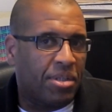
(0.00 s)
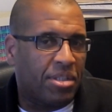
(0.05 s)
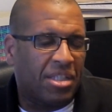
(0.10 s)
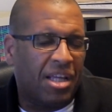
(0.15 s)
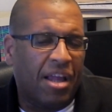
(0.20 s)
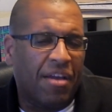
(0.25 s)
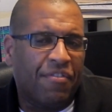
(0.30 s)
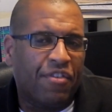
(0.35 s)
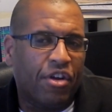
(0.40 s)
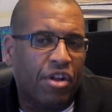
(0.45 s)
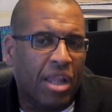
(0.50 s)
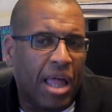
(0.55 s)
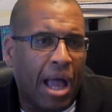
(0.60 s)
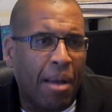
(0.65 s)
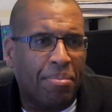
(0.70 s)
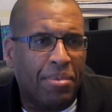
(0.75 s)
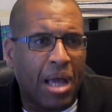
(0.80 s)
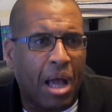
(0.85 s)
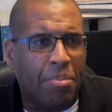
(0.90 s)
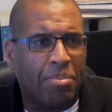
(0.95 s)
Say if your
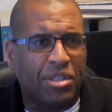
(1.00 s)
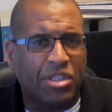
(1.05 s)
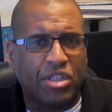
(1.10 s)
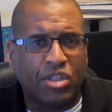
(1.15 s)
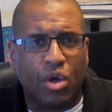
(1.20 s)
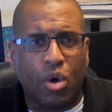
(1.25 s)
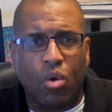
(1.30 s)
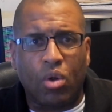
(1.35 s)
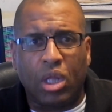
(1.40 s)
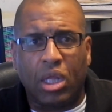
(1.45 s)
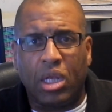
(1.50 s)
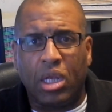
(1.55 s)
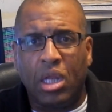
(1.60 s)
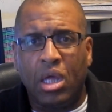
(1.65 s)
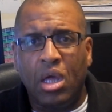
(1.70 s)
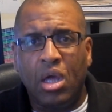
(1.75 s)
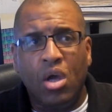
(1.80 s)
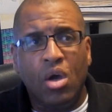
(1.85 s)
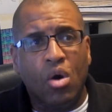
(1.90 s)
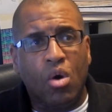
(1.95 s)
laptop is stolen,
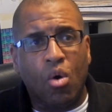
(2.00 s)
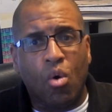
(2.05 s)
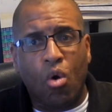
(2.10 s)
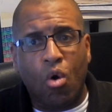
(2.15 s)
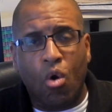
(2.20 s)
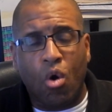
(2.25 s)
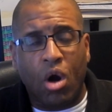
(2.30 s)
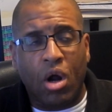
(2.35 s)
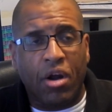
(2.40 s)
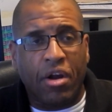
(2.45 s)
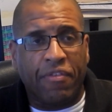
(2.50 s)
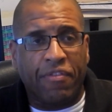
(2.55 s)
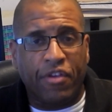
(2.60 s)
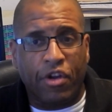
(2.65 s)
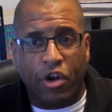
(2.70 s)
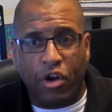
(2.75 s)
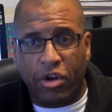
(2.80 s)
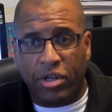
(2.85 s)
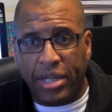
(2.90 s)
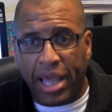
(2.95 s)
or if
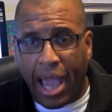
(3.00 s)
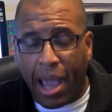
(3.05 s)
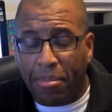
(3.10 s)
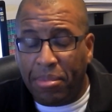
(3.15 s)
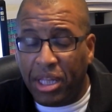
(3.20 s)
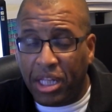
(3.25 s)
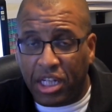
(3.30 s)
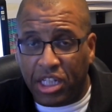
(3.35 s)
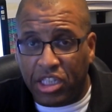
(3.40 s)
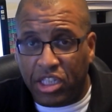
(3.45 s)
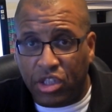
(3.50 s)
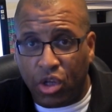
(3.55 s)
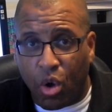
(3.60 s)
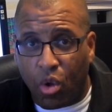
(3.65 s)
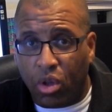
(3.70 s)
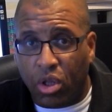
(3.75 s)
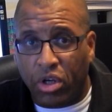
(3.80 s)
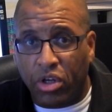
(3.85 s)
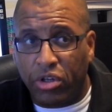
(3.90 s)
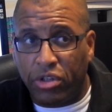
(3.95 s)
your tablet is
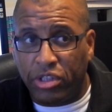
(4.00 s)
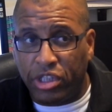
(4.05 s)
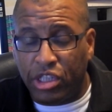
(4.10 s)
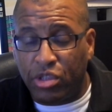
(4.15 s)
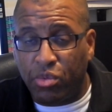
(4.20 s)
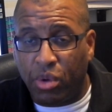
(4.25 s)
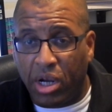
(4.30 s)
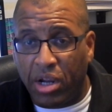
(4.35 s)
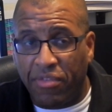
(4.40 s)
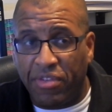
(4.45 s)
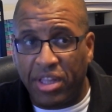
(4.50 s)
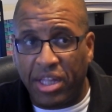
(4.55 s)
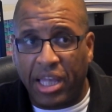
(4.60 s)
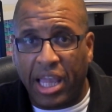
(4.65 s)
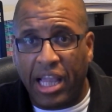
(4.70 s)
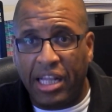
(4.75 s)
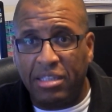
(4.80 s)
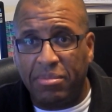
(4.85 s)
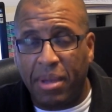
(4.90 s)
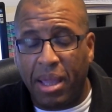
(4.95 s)
stolen, or just whatever the
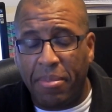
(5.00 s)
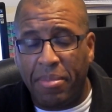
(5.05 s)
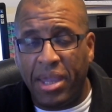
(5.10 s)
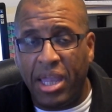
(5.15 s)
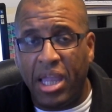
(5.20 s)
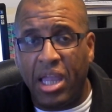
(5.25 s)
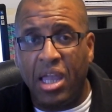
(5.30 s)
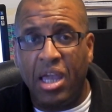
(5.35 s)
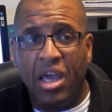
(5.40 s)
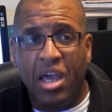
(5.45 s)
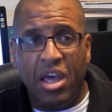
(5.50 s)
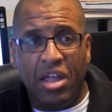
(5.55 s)
case may be.